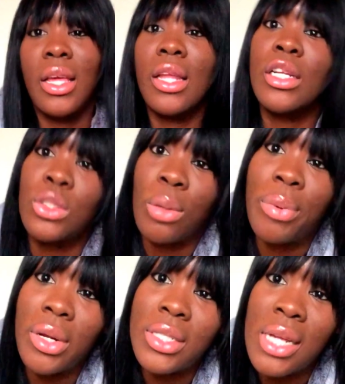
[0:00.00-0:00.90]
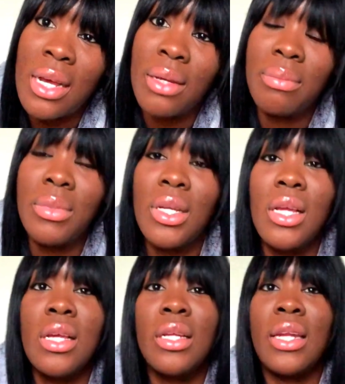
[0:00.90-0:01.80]
in a short period of time.
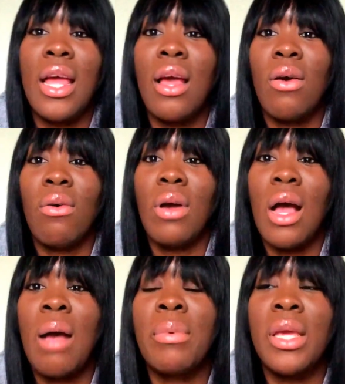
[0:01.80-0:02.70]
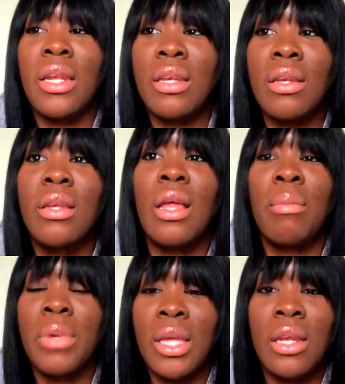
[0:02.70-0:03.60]
Now I'm getting a
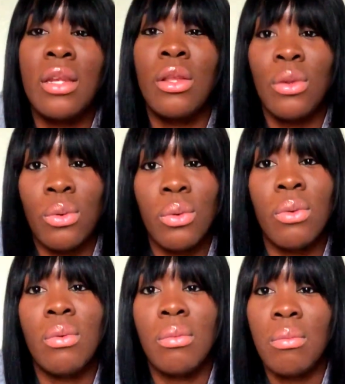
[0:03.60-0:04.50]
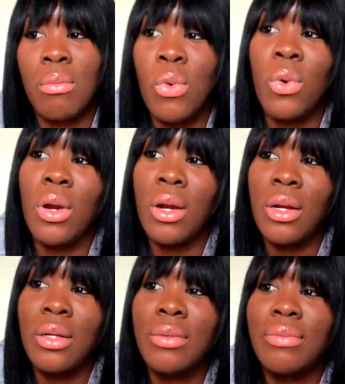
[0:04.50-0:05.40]
little more